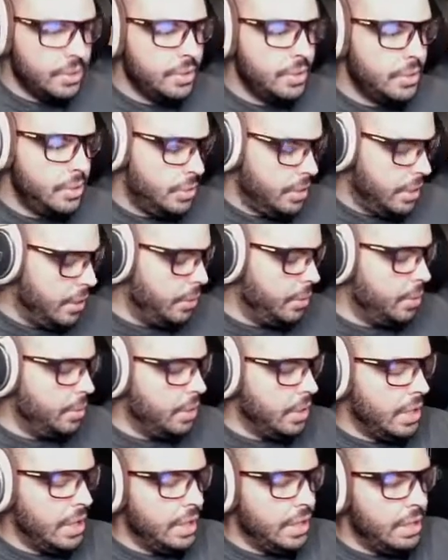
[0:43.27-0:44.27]
So,
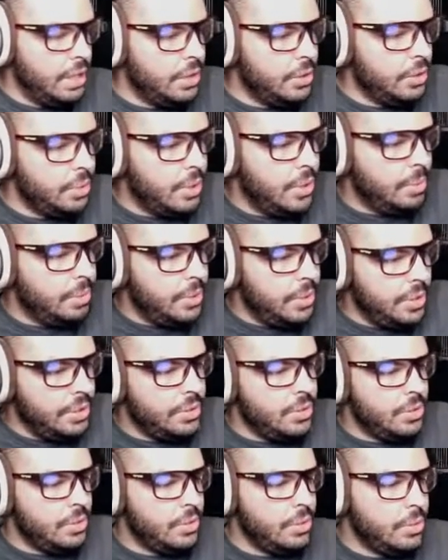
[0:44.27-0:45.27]
here's what I'm going to
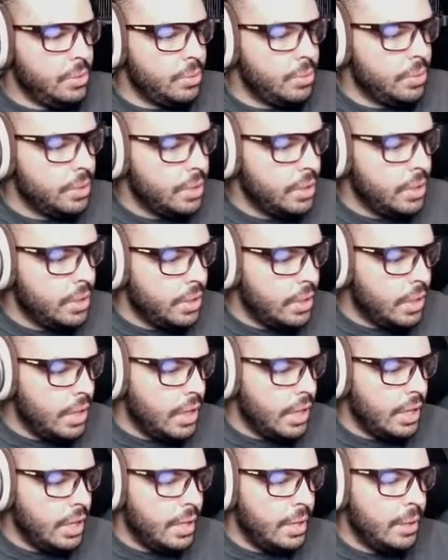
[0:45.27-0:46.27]
do.
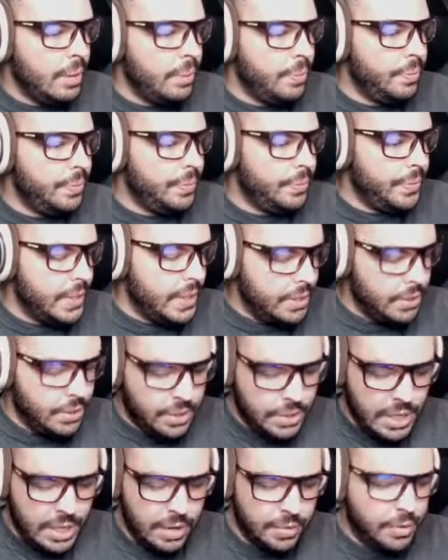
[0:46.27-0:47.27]

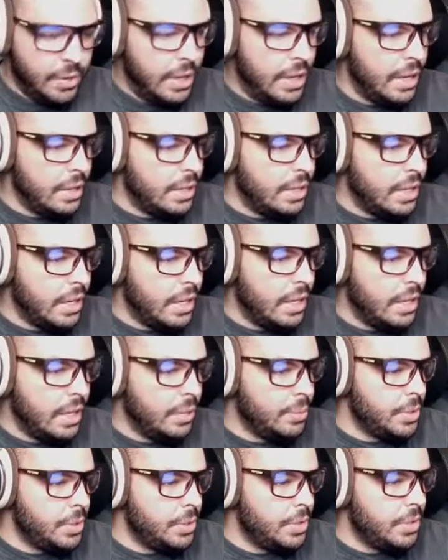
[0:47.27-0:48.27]
Instead of cut thicken, I'm
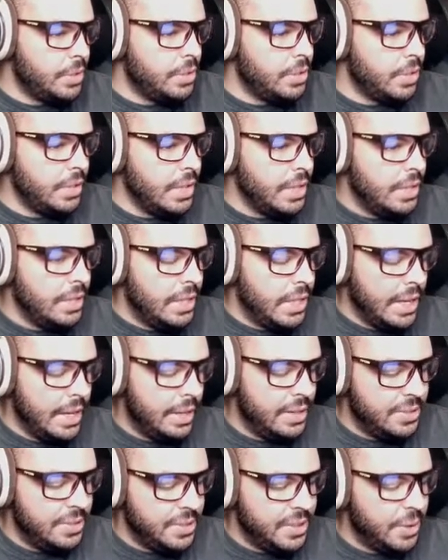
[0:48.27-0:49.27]
just going to delete
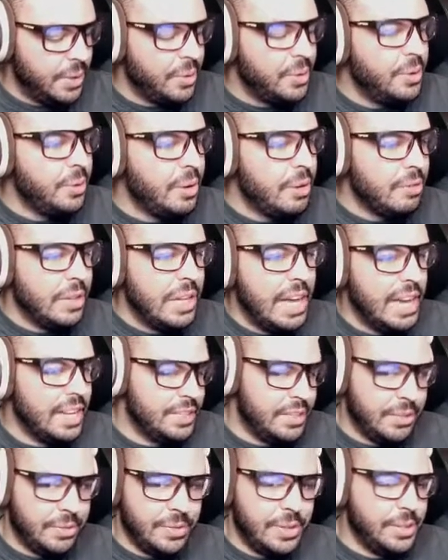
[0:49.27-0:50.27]
that. So, we've
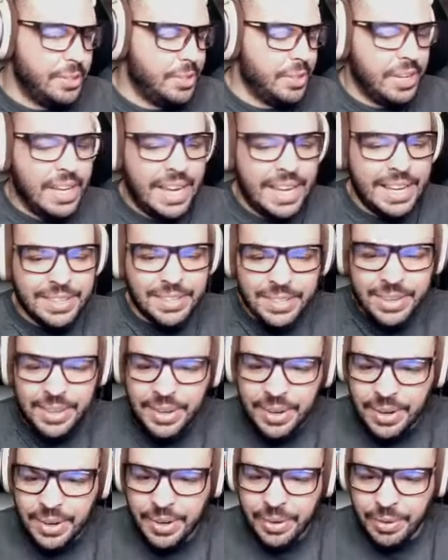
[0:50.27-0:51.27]
lost a feature, guys.
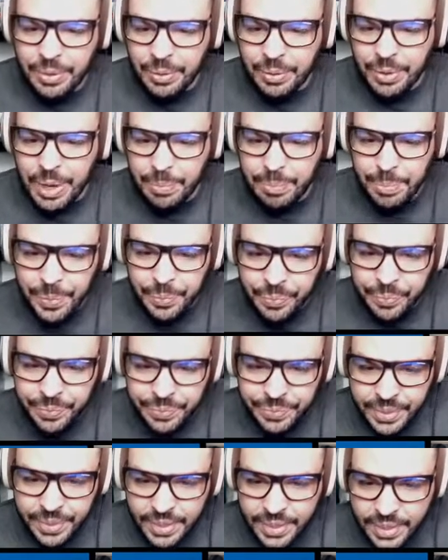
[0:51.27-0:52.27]
RIP.
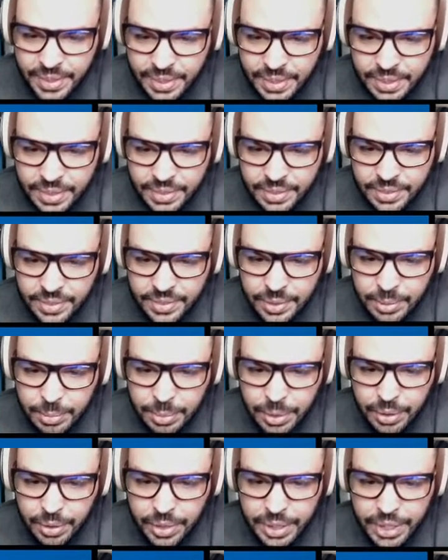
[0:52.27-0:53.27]

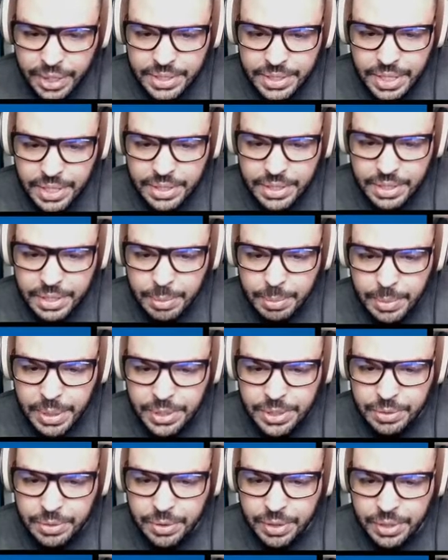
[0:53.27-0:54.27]
Bro, can I take the
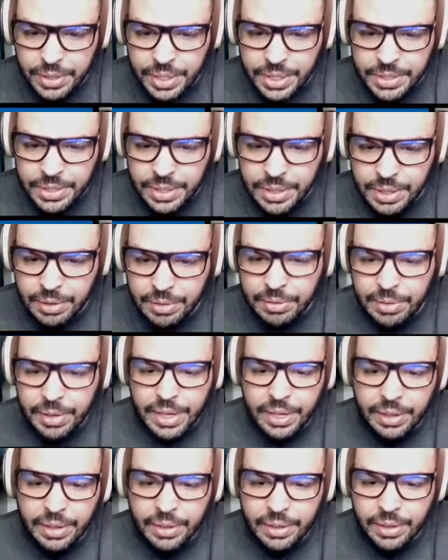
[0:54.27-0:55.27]
dimensions for an STL
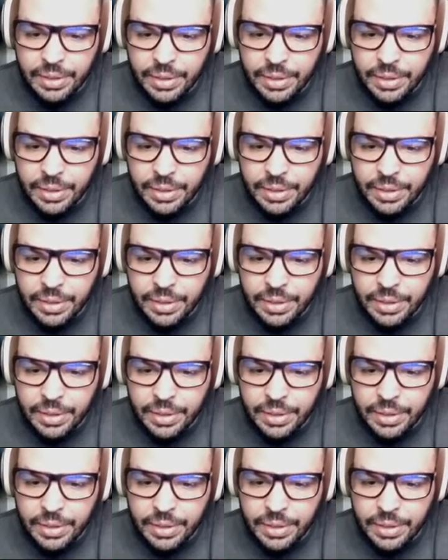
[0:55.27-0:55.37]
file?